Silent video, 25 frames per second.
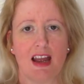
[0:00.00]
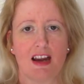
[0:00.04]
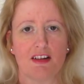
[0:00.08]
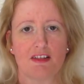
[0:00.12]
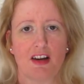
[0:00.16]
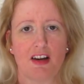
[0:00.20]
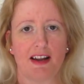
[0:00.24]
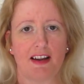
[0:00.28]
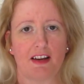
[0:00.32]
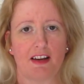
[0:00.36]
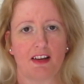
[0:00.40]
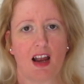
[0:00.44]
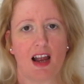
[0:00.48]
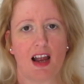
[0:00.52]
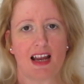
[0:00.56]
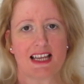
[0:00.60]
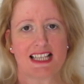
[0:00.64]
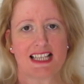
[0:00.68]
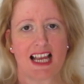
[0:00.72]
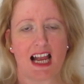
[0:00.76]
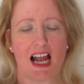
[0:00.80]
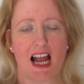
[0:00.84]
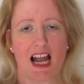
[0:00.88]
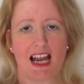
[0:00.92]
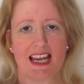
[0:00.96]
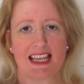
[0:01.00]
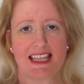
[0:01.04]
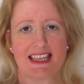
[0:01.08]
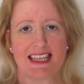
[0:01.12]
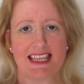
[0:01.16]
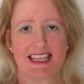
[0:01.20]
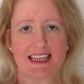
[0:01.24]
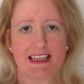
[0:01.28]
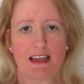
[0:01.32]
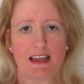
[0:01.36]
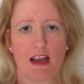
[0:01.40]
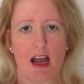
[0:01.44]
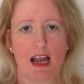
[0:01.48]
Right guys, I
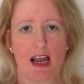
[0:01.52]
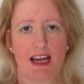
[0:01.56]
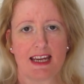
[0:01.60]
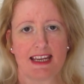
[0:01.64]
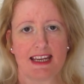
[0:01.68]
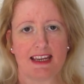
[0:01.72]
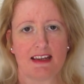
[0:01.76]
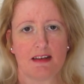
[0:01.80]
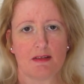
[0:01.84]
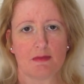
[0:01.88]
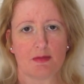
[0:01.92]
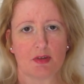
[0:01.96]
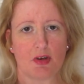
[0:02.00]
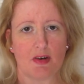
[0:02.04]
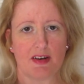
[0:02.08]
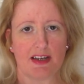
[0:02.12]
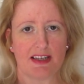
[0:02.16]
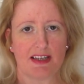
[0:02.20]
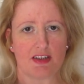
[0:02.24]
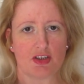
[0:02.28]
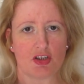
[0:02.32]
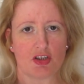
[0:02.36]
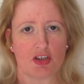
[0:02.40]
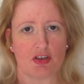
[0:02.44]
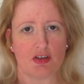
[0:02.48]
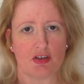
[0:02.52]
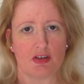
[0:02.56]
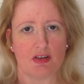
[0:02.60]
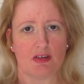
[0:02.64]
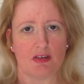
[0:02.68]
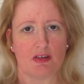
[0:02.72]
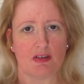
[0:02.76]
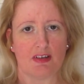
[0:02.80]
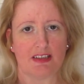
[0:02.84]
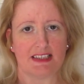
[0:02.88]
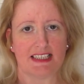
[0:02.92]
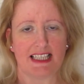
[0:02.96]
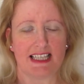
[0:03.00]
think I am going
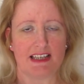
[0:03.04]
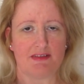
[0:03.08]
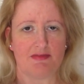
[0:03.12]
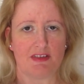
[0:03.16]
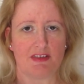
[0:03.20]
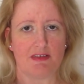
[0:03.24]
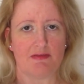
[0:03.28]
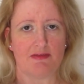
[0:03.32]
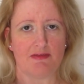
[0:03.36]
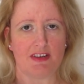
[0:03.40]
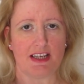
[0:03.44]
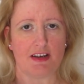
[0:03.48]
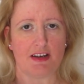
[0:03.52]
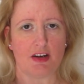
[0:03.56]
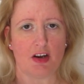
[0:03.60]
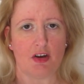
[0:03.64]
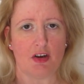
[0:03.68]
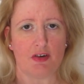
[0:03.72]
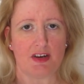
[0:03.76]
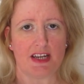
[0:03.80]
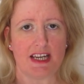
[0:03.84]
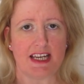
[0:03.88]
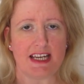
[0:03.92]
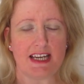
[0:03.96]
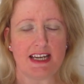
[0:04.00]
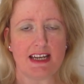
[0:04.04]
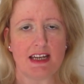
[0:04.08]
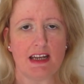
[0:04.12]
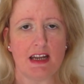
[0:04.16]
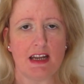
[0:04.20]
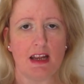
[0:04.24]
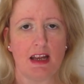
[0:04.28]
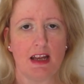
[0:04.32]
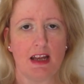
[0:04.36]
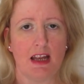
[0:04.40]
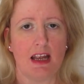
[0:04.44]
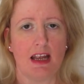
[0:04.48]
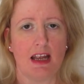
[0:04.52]
to leave the video here,
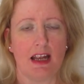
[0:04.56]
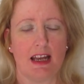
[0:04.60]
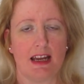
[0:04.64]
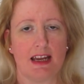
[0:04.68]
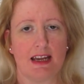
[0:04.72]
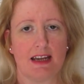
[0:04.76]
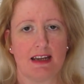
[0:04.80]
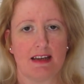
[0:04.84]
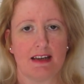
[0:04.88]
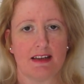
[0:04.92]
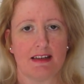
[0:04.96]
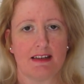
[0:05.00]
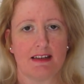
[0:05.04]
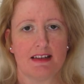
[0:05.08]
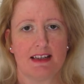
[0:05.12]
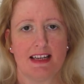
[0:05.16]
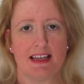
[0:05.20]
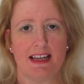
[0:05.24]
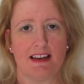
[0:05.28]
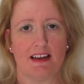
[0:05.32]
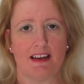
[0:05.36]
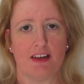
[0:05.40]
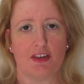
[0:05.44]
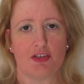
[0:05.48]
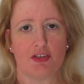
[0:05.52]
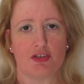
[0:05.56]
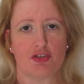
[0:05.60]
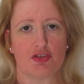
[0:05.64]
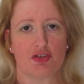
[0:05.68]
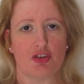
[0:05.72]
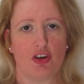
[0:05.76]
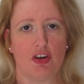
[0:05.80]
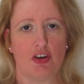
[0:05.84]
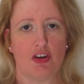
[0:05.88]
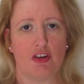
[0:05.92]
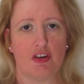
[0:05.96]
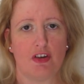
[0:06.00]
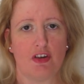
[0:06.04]
and yeah,
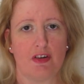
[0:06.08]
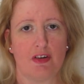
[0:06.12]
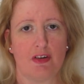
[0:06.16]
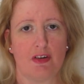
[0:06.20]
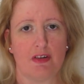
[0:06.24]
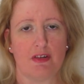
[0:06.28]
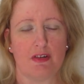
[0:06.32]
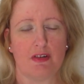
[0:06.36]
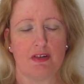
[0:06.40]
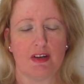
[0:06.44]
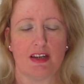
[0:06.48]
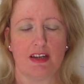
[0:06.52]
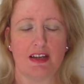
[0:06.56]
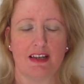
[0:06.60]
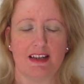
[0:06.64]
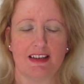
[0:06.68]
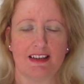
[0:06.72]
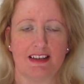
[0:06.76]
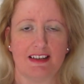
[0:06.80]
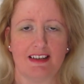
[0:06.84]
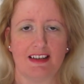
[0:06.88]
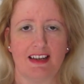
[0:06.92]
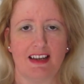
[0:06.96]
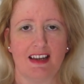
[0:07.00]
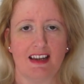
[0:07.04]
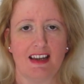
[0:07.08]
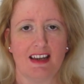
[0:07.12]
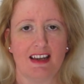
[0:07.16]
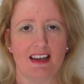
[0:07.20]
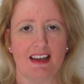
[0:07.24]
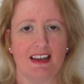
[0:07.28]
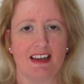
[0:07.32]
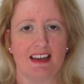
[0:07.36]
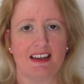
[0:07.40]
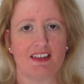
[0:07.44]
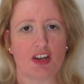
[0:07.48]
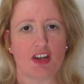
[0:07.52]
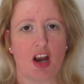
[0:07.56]
so
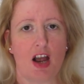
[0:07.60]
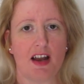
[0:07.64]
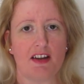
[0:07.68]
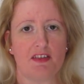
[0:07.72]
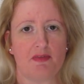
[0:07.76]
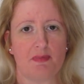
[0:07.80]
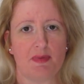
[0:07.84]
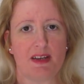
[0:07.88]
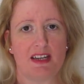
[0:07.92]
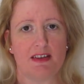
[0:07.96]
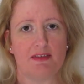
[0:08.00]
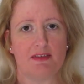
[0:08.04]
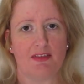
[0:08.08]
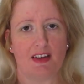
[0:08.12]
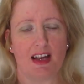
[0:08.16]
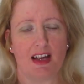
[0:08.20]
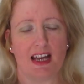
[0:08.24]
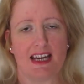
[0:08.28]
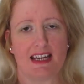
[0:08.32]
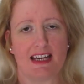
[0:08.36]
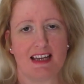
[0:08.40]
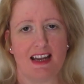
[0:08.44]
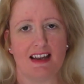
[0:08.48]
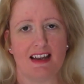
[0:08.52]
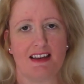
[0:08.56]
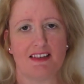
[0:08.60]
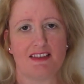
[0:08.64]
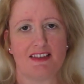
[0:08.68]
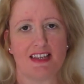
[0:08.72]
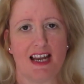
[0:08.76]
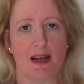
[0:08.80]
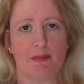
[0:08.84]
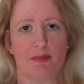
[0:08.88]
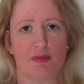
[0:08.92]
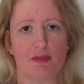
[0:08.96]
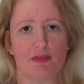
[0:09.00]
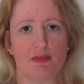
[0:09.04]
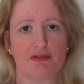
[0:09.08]
it's kind of a bit of a
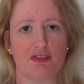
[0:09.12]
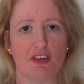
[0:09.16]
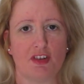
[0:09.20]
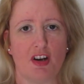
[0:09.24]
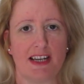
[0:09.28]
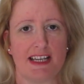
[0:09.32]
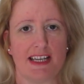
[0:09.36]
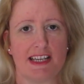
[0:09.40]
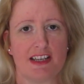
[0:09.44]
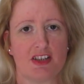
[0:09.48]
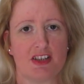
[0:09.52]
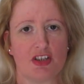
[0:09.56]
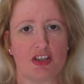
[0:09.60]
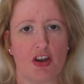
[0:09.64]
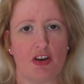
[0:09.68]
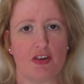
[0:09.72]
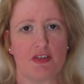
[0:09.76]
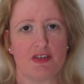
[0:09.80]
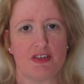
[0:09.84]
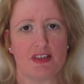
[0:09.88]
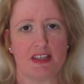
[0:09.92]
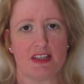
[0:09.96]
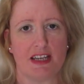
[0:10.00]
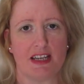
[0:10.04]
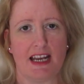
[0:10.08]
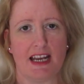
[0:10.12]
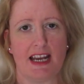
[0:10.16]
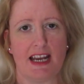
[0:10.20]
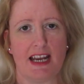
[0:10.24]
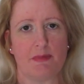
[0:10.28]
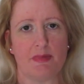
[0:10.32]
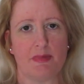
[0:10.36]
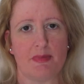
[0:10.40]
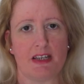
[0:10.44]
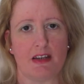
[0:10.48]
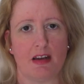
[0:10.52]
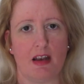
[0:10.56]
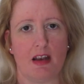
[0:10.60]
double Friday sews today,
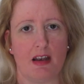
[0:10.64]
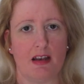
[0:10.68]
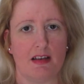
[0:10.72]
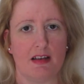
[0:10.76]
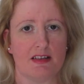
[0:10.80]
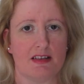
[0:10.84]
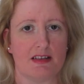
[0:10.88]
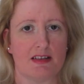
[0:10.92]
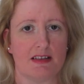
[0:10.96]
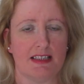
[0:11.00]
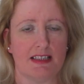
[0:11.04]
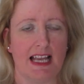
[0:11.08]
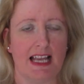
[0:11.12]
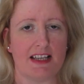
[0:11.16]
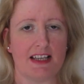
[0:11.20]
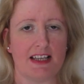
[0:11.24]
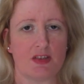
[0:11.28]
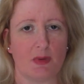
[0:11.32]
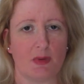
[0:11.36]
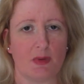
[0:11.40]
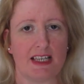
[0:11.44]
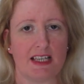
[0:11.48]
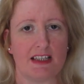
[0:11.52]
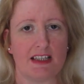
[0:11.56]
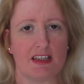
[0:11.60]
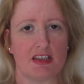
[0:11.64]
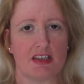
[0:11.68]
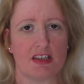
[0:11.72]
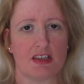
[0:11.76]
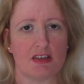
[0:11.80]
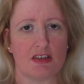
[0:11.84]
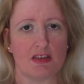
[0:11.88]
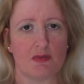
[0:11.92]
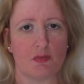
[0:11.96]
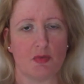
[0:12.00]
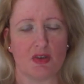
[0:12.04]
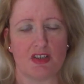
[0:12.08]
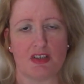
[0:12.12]
because last
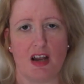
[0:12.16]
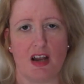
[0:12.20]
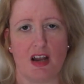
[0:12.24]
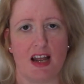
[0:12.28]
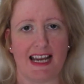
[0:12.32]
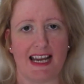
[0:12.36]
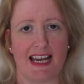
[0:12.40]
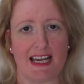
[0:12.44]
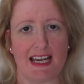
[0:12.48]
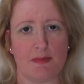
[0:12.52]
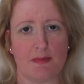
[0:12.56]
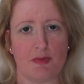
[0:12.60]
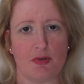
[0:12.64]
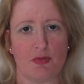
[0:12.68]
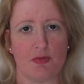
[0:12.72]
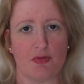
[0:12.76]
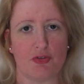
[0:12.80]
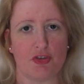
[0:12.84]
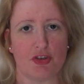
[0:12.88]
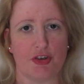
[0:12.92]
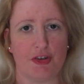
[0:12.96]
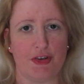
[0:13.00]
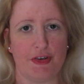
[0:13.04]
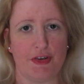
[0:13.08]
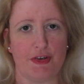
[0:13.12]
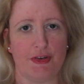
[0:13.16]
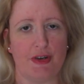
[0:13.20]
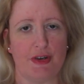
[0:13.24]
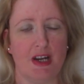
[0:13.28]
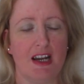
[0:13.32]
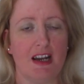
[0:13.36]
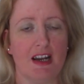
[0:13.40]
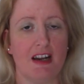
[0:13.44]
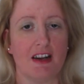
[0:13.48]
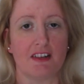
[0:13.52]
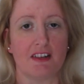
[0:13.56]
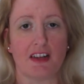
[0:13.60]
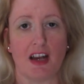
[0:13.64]
week's was not able to
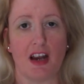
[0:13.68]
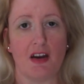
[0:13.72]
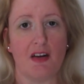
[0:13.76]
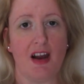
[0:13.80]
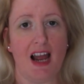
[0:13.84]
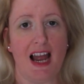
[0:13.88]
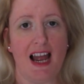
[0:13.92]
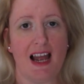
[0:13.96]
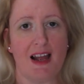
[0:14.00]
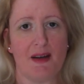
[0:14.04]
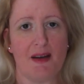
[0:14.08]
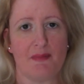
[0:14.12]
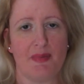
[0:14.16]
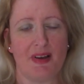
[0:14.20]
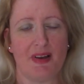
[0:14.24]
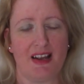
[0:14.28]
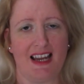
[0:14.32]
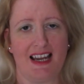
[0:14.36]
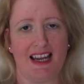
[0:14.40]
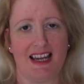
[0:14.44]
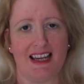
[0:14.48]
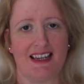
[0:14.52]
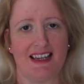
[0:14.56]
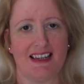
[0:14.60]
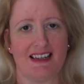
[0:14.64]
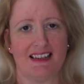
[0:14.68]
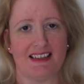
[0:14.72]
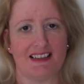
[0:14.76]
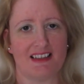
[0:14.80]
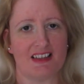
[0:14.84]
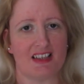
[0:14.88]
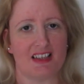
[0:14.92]
go up, and